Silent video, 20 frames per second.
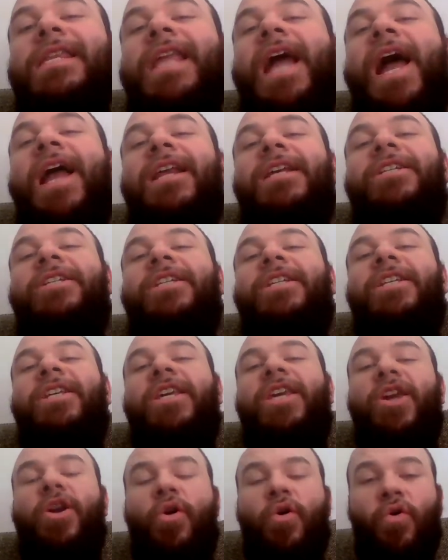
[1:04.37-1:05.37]
That
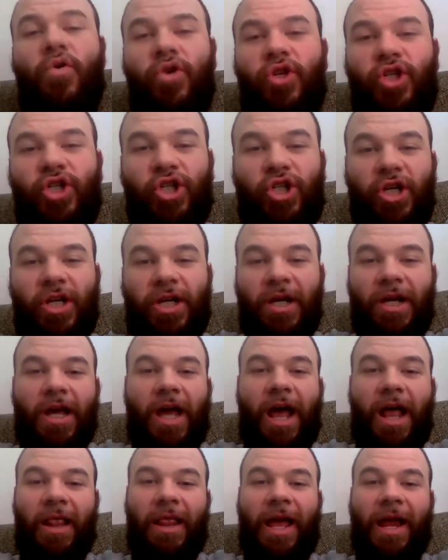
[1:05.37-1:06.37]
is huge.
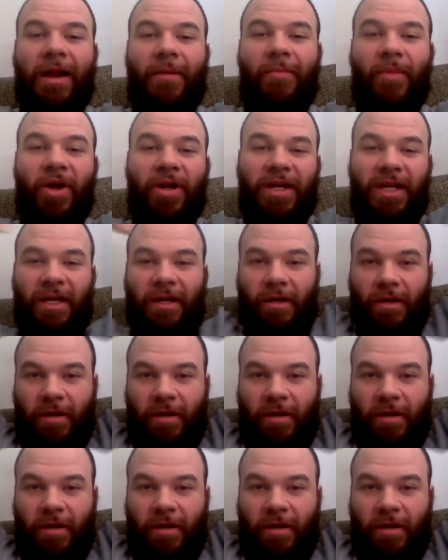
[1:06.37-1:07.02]
A lot of money.